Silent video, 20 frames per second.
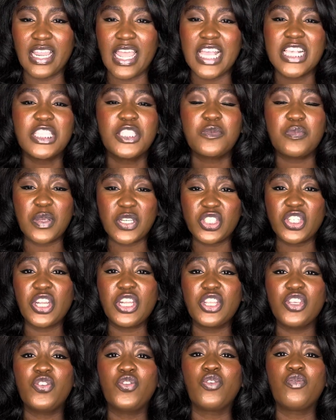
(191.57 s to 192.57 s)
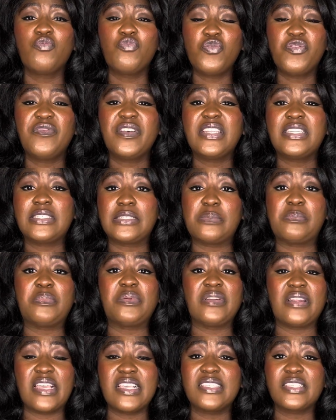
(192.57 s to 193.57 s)
Especially you're moving to
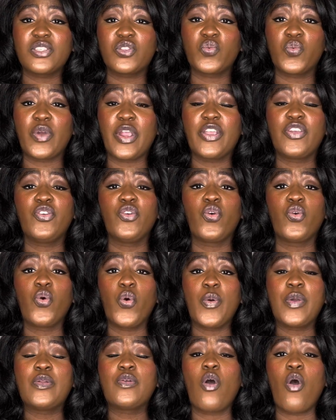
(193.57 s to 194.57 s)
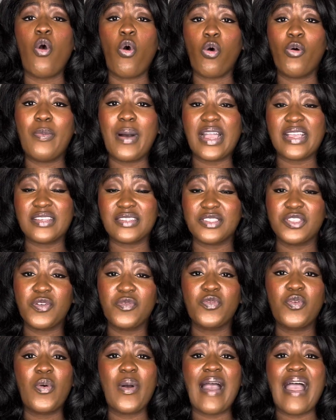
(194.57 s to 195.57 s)
places where you're going all by yourself.
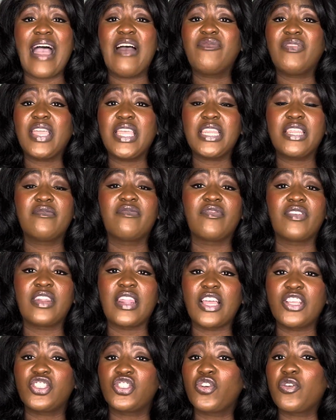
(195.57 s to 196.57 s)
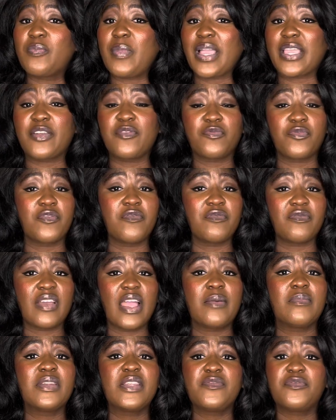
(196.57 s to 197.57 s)
You don't have any financial backing from
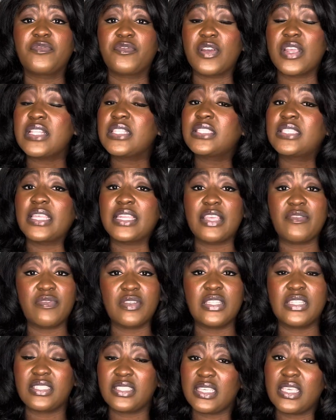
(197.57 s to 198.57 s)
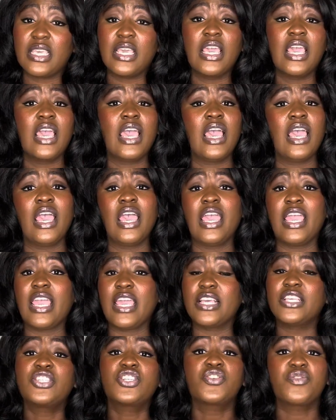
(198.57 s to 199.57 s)
family, friends, and everything. See,
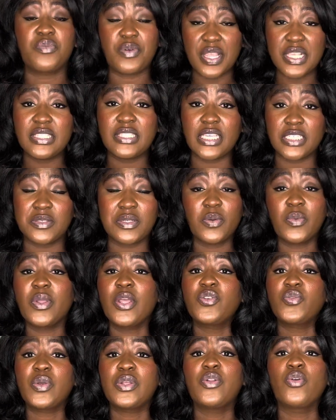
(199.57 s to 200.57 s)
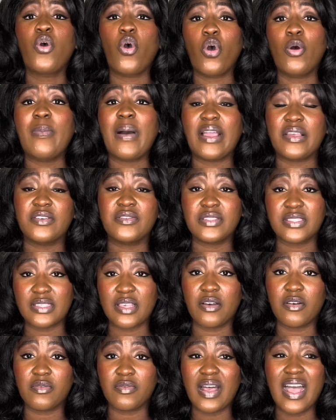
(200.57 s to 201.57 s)
it's crazy, especially when you're doing it all by
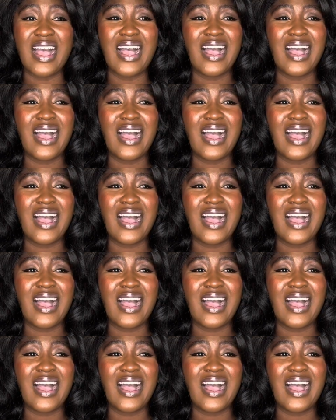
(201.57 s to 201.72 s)
yourself.